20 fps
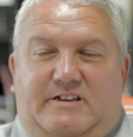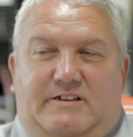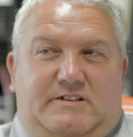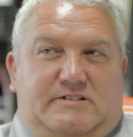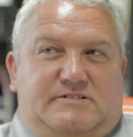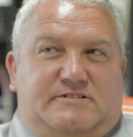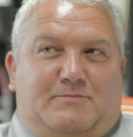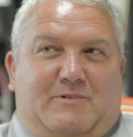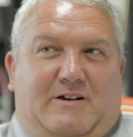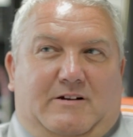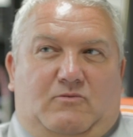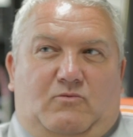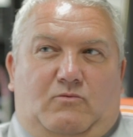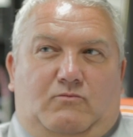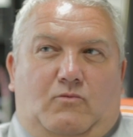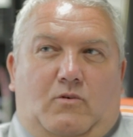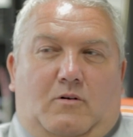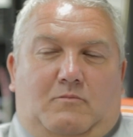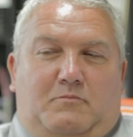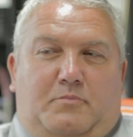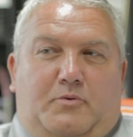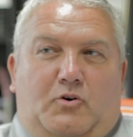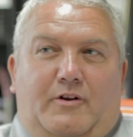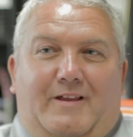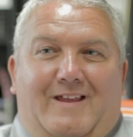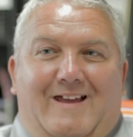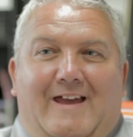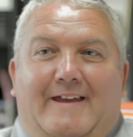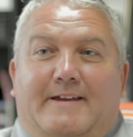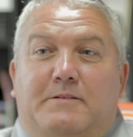is about
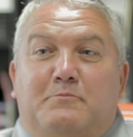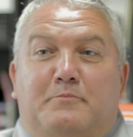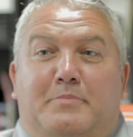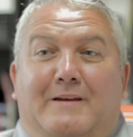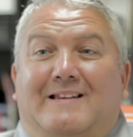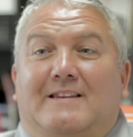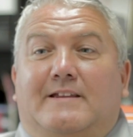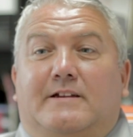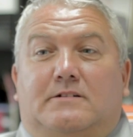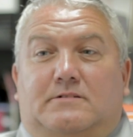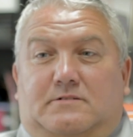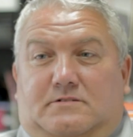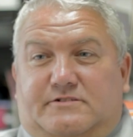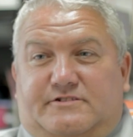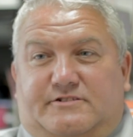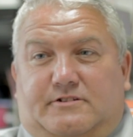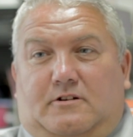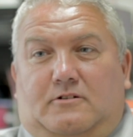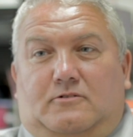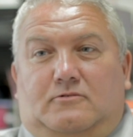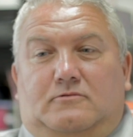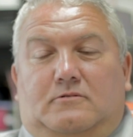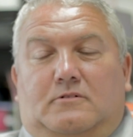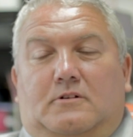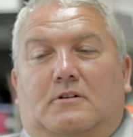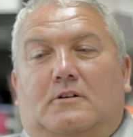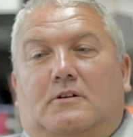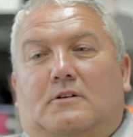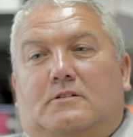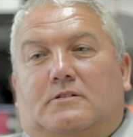1.8 billion, so
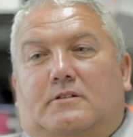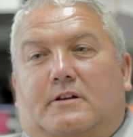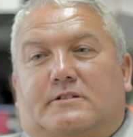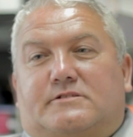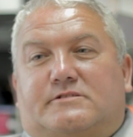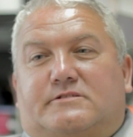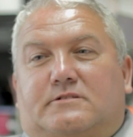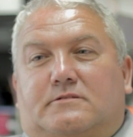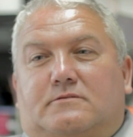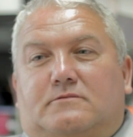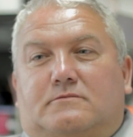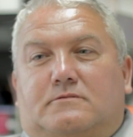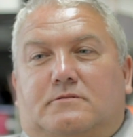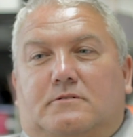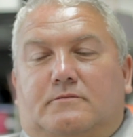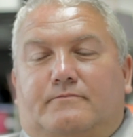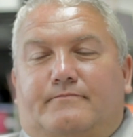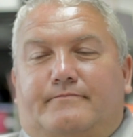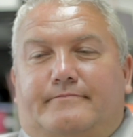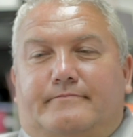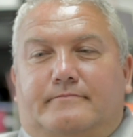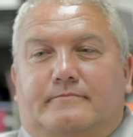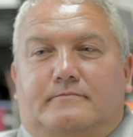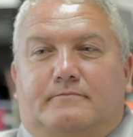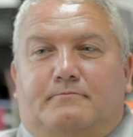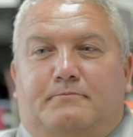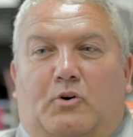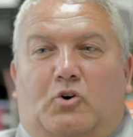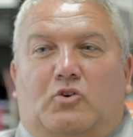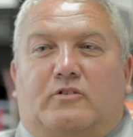that's the
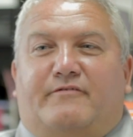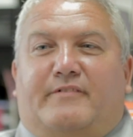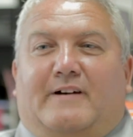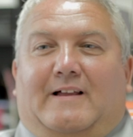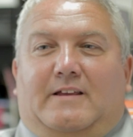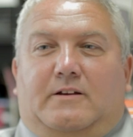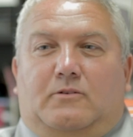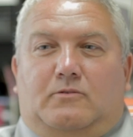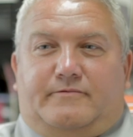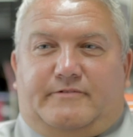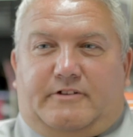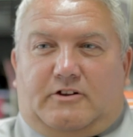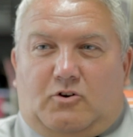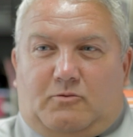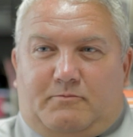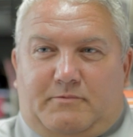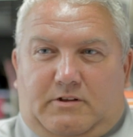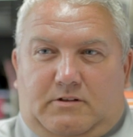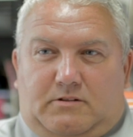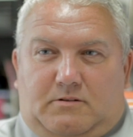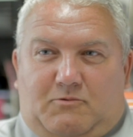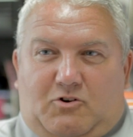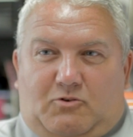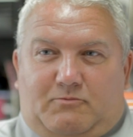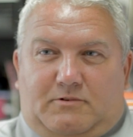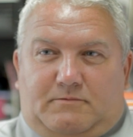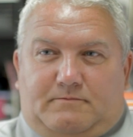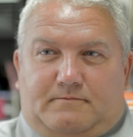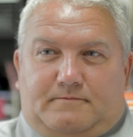book value of the company at the moment.